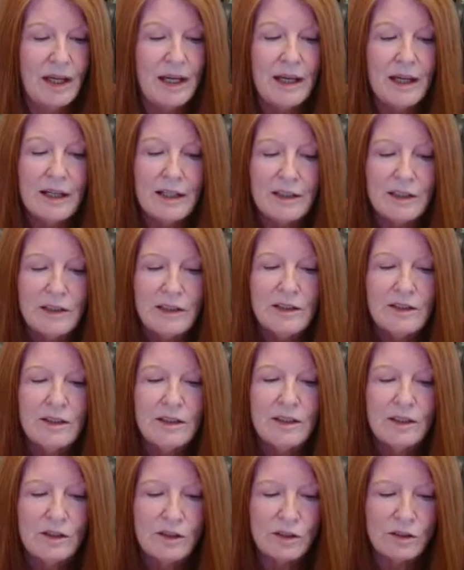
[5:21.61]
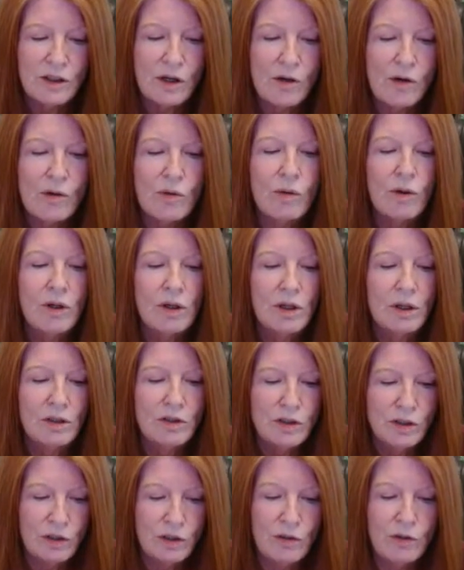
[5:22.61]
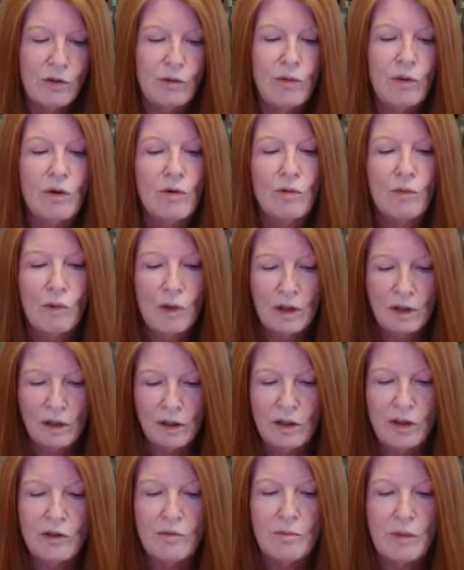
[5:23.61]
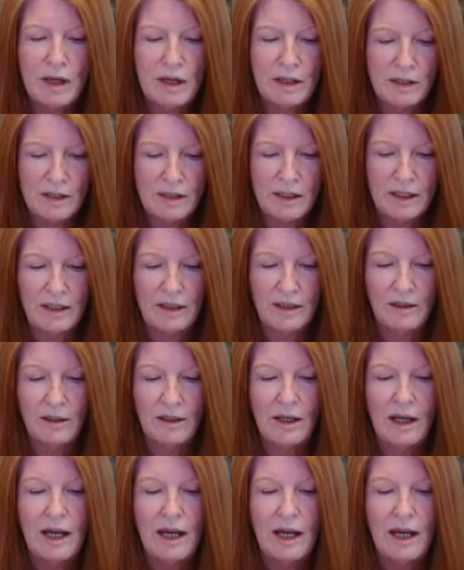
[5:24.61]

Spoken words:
And so too will humanity